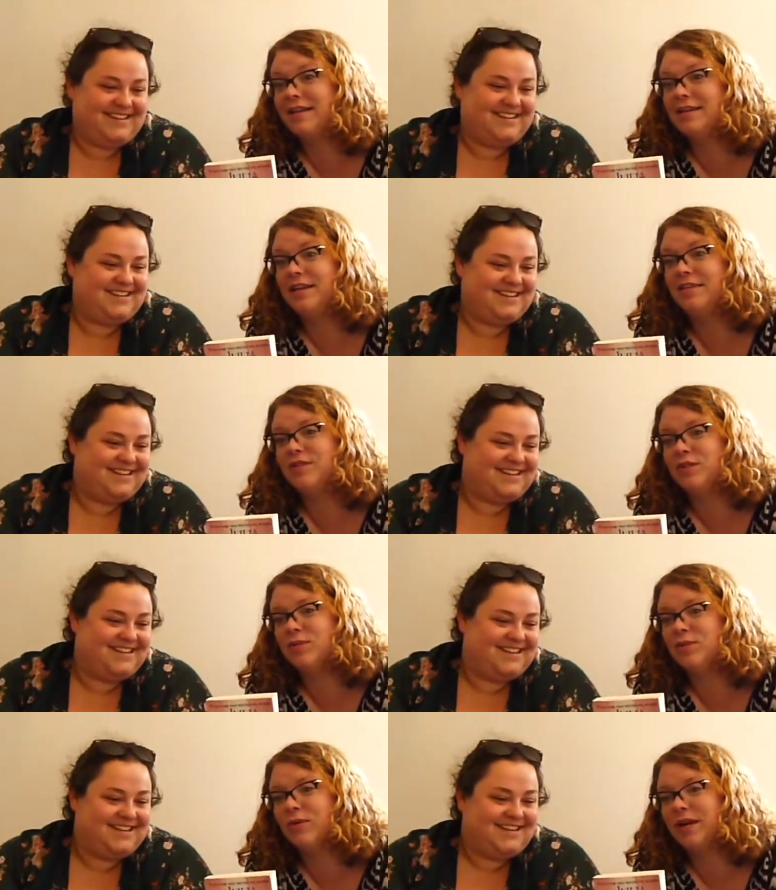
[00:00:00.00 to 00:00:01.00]
Speaker 1: it's an individual
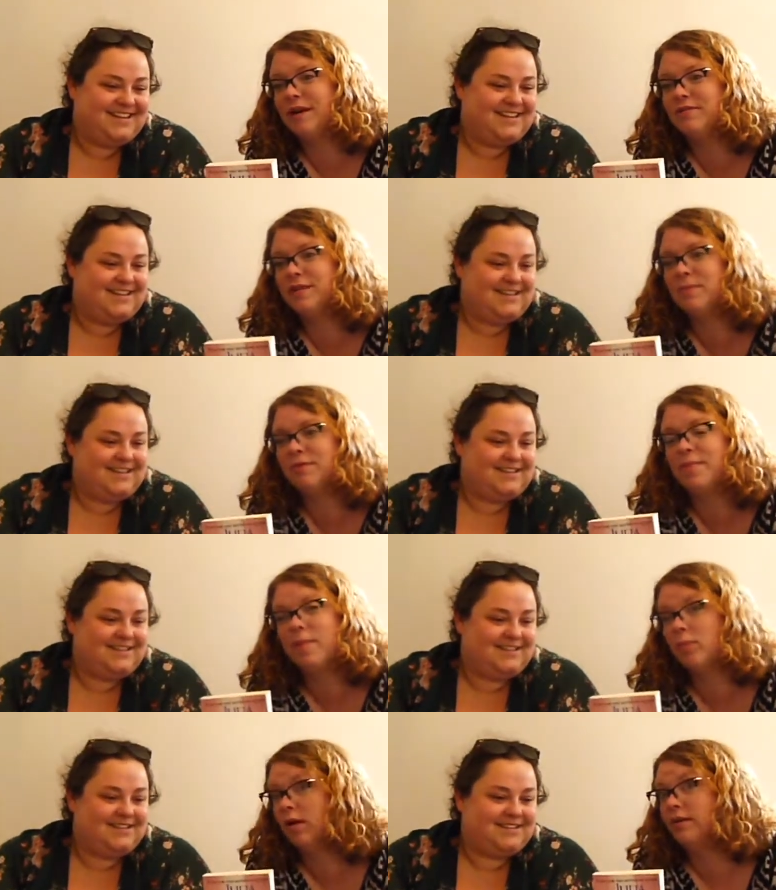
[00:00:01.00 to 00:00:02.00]
story of someone from the
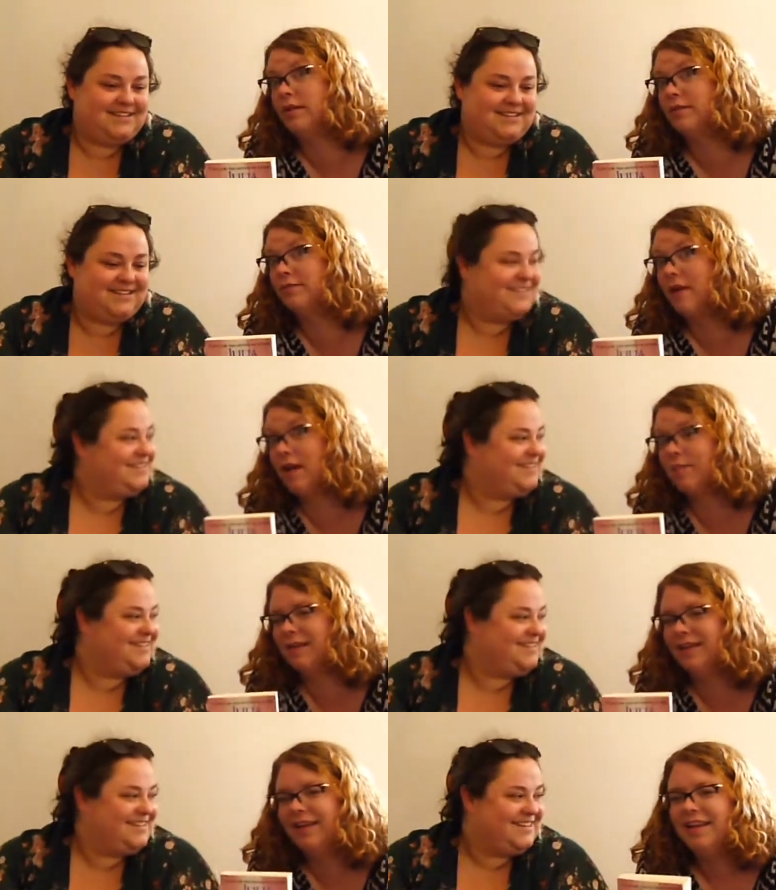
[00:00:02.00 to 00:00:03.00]
Bridgerton
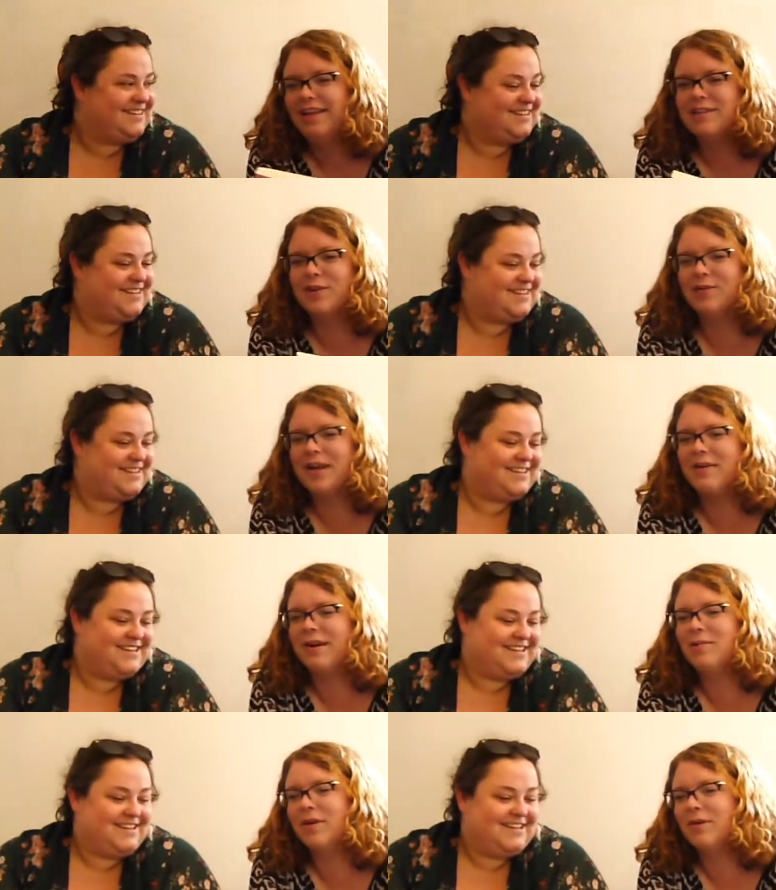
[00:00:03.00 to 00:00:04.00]
family. so now
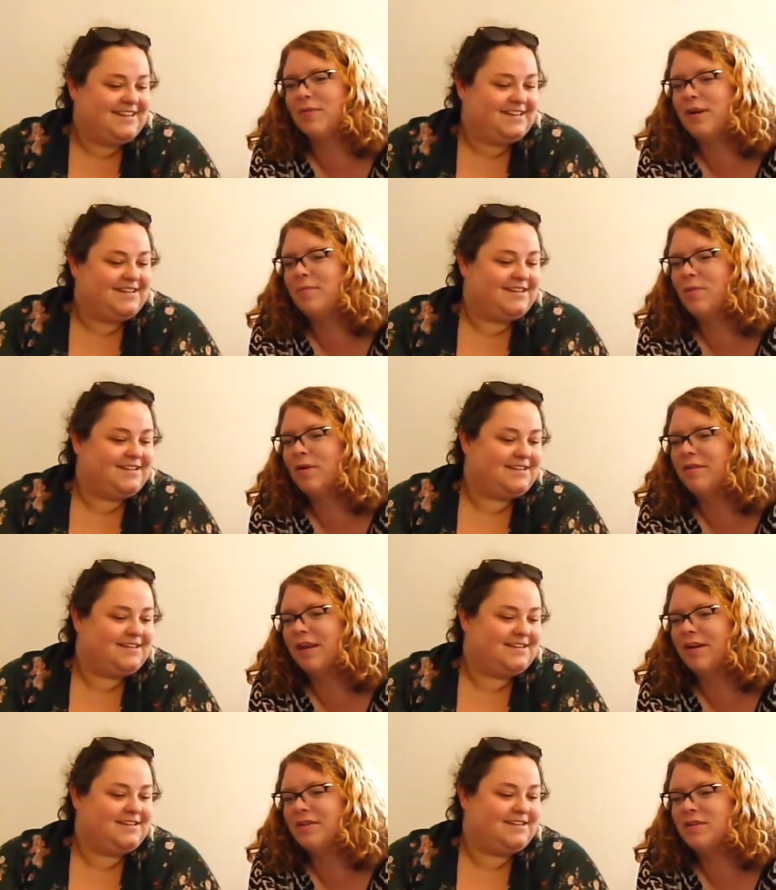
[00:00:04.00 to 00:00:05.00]
I want to read more
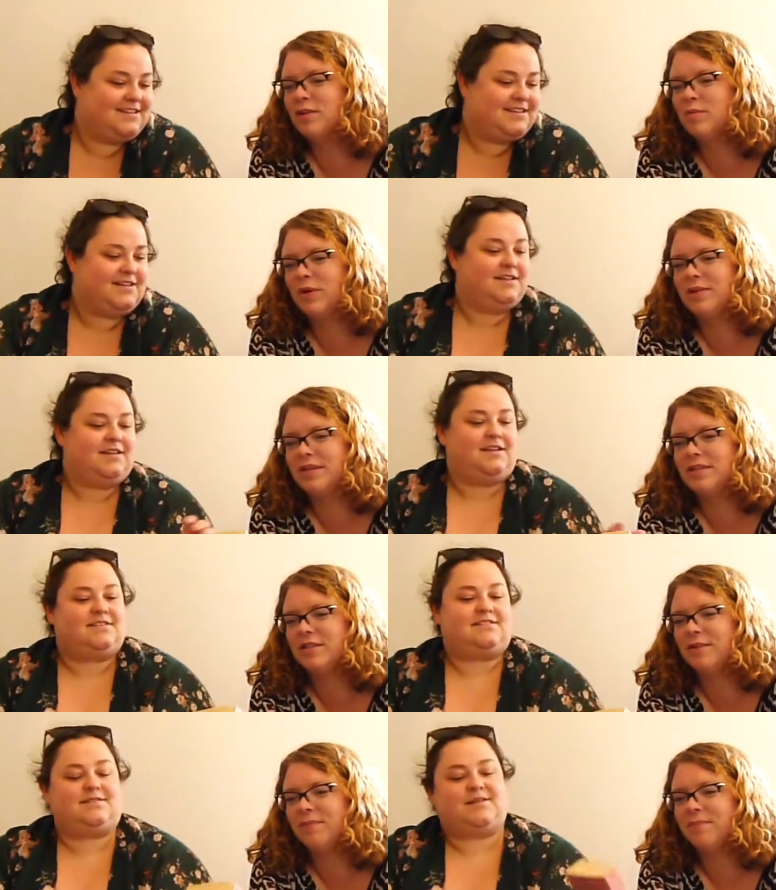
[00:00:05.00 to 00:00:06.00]
characters of the Bridgerton.
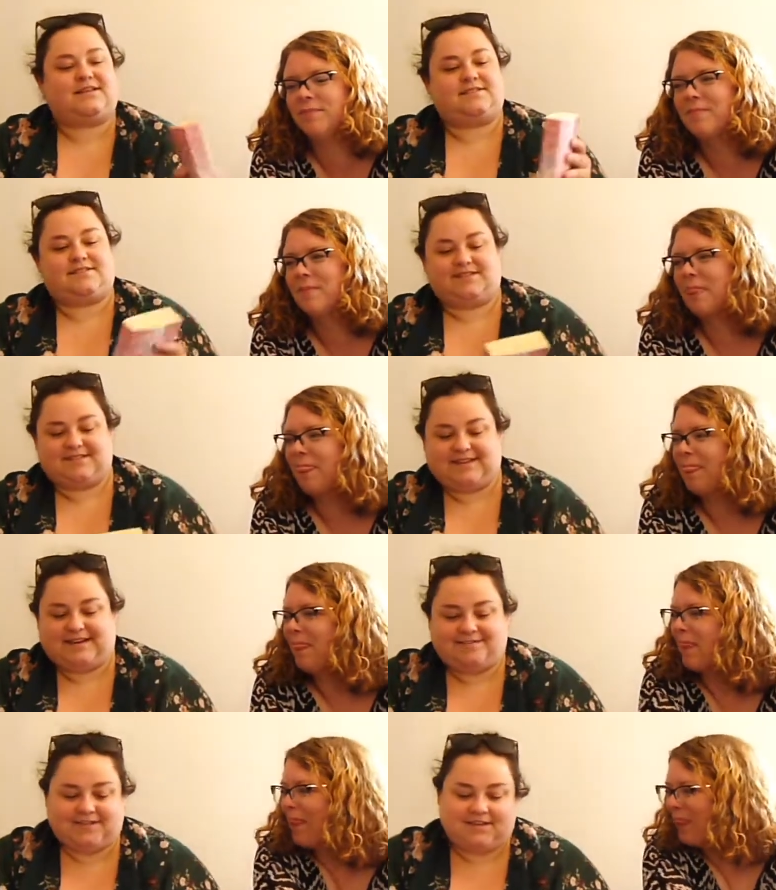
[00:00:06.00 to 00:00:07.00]
So so
Speaker 2: let's let's
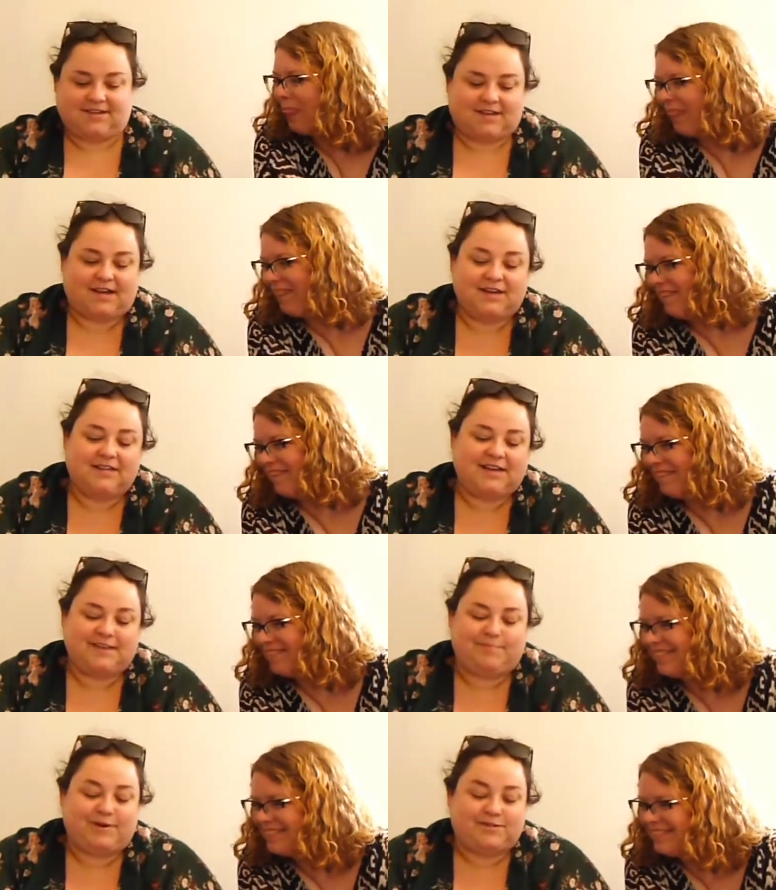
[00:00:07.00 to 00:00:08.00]
have a look. Mm.
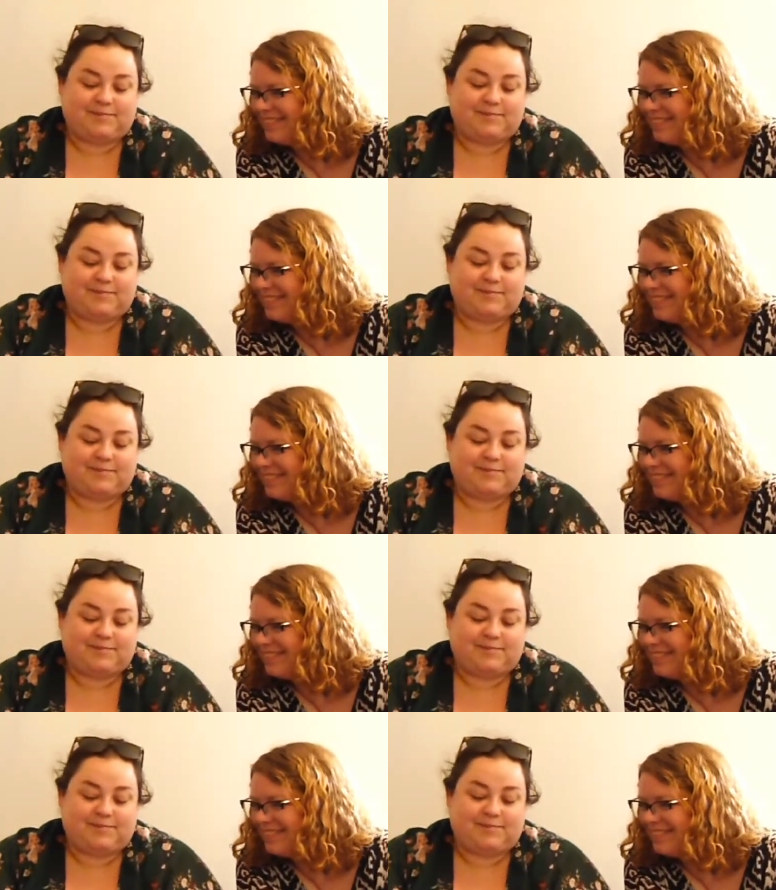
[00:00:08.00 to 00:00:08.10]
Unlike most